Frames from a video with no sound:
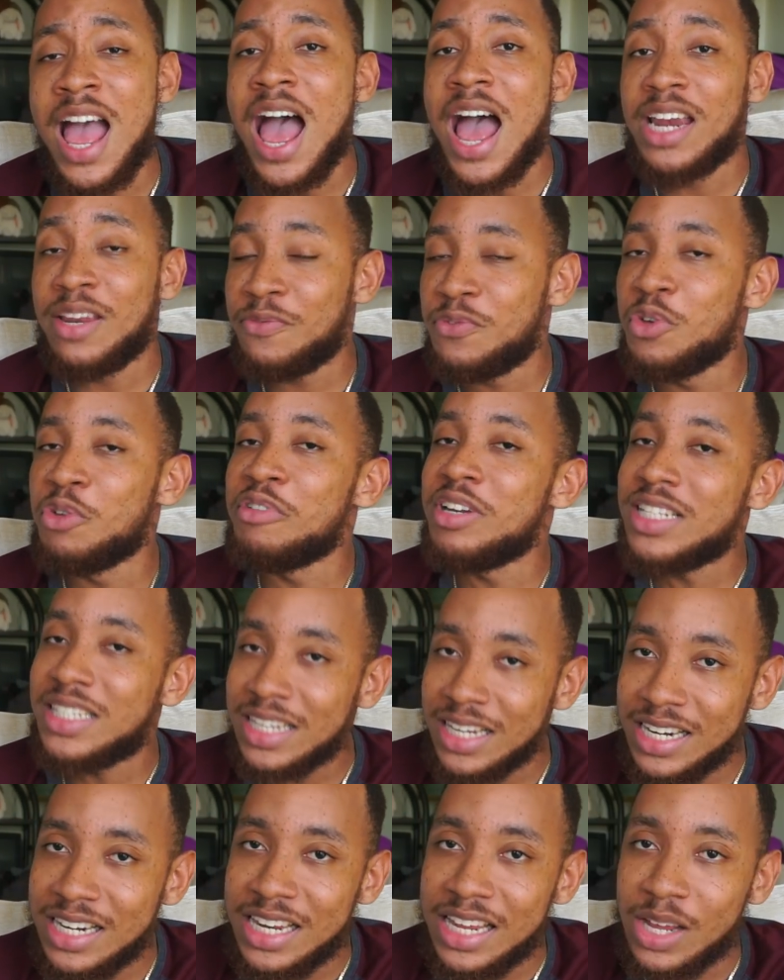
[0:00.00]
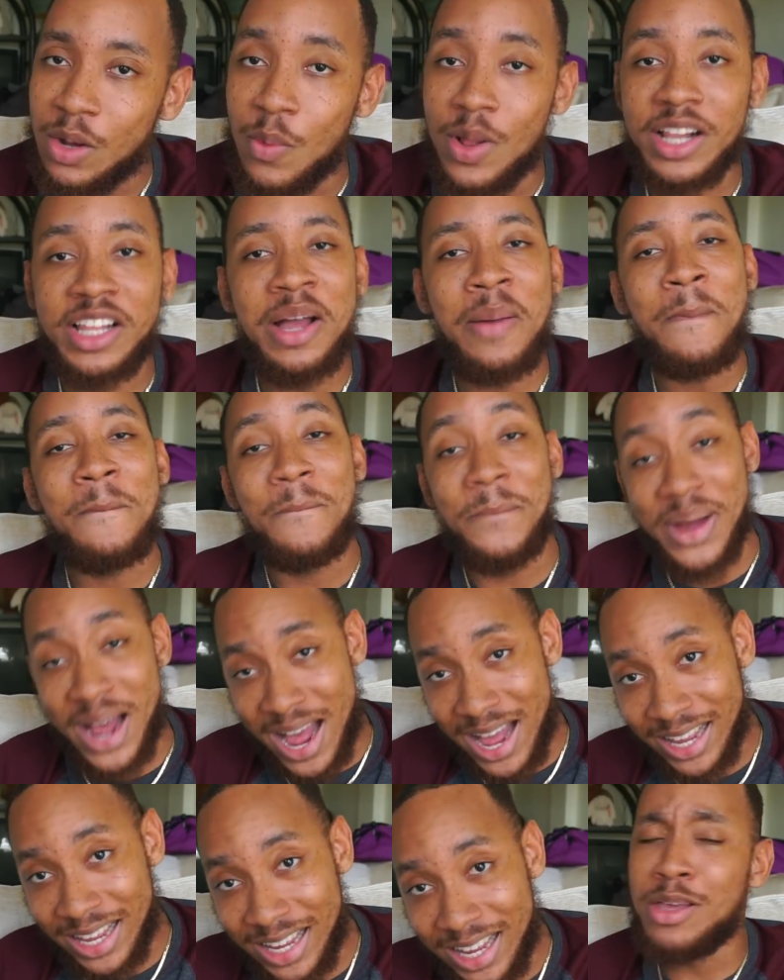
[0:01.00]
And if you're returning, welcome
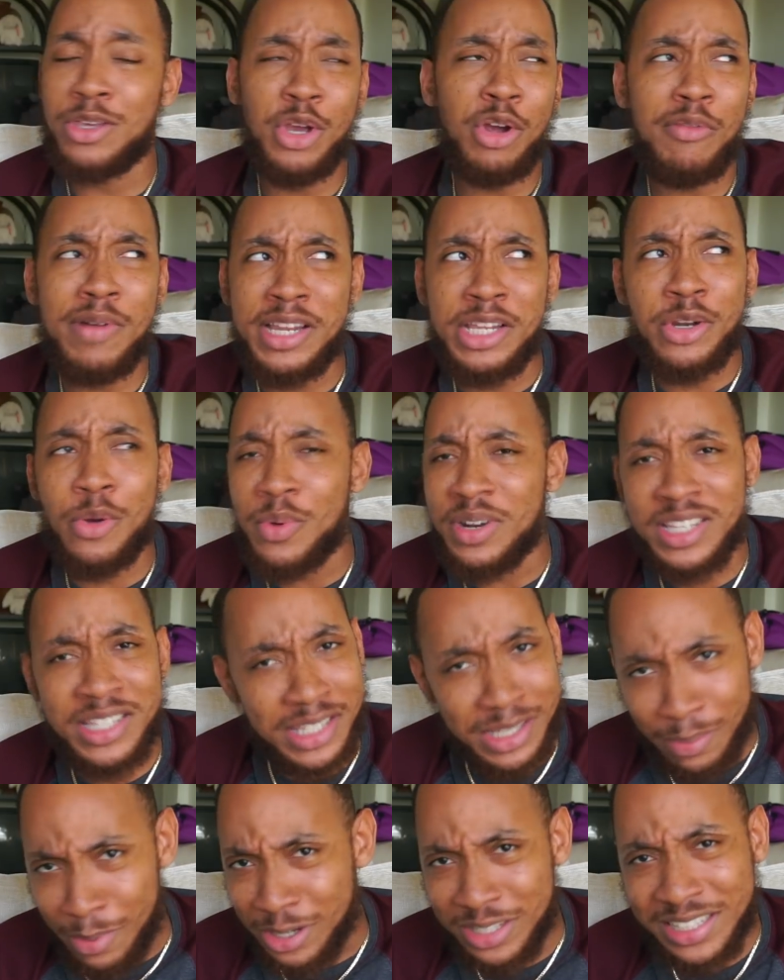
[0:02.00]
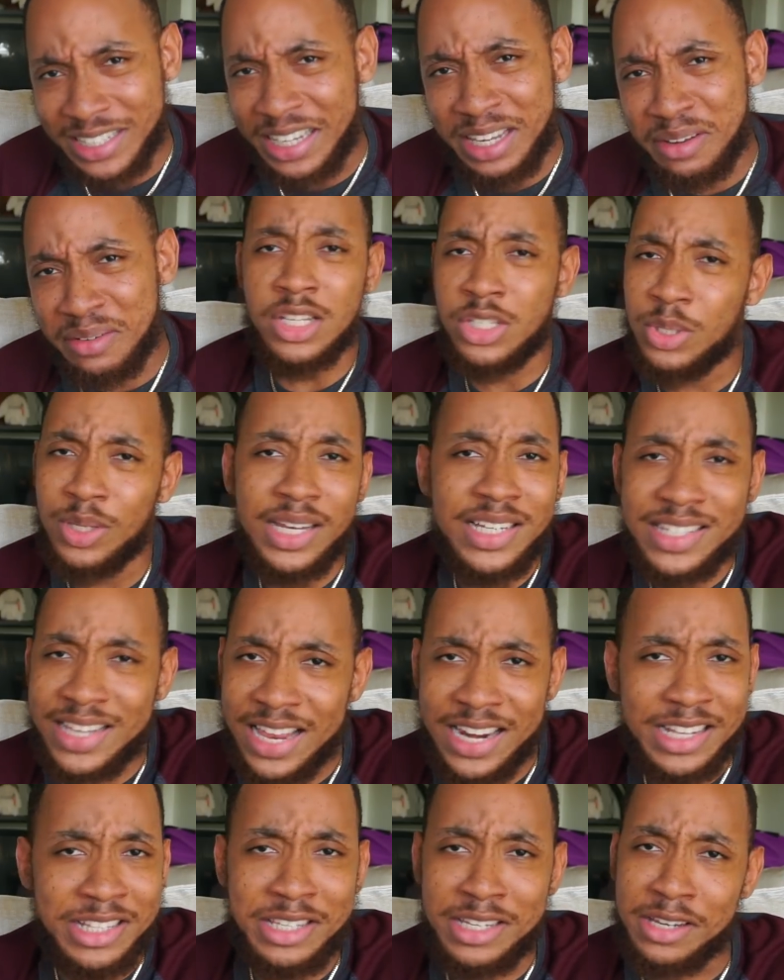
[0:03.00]
back. You already know what this is about to give, so let's
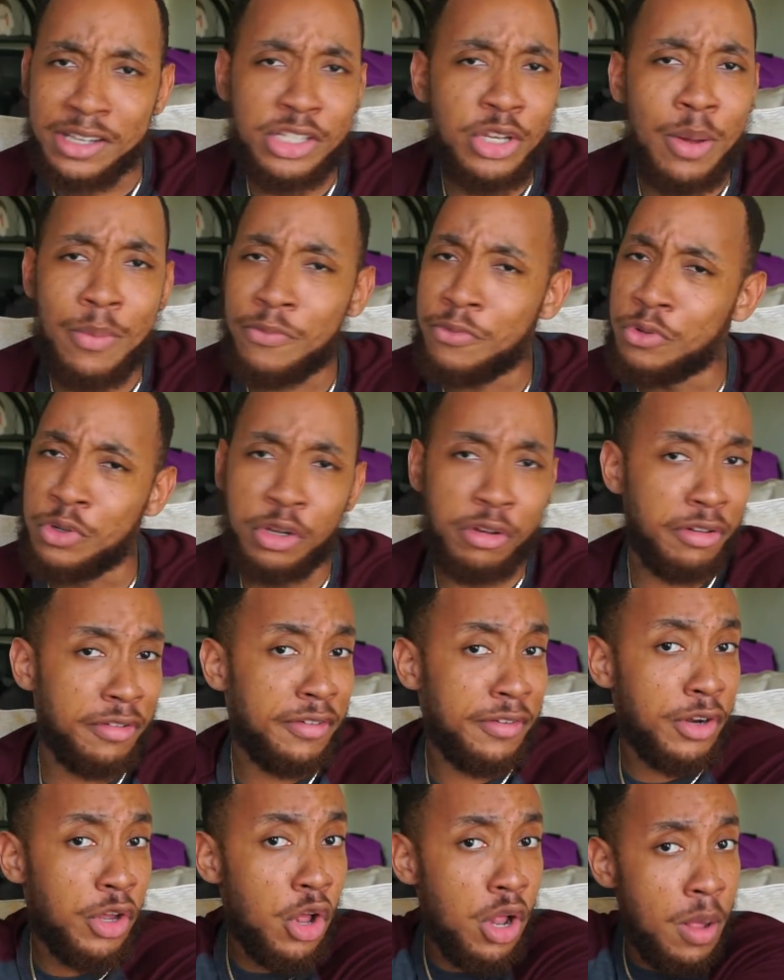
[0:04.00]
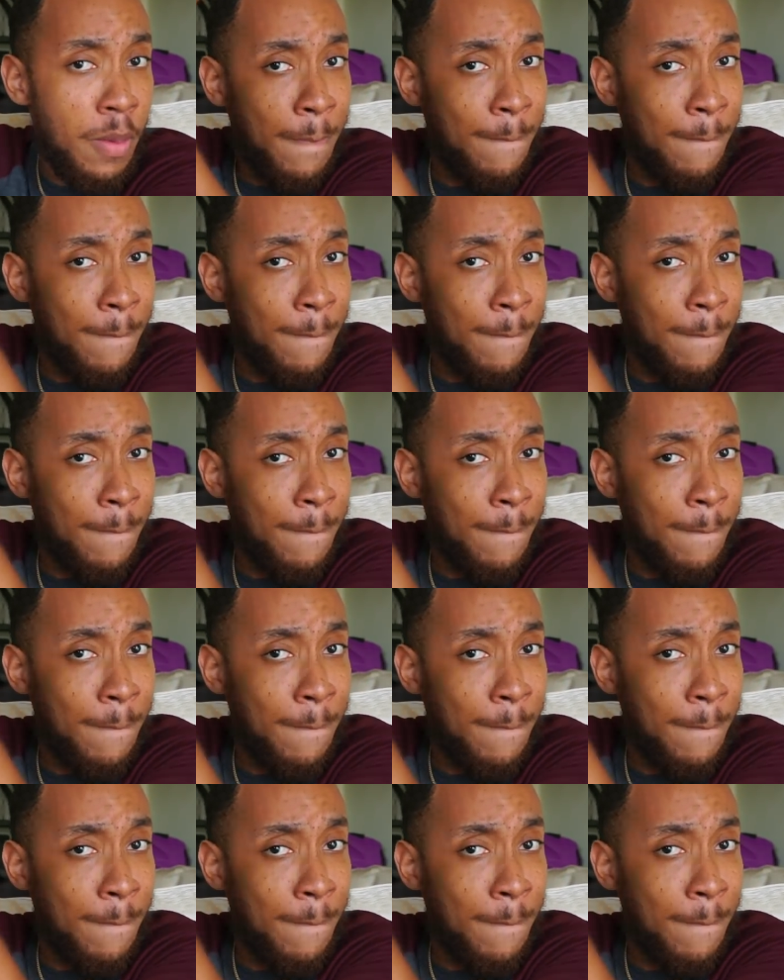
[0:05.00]
get into the tomfoolery of it all.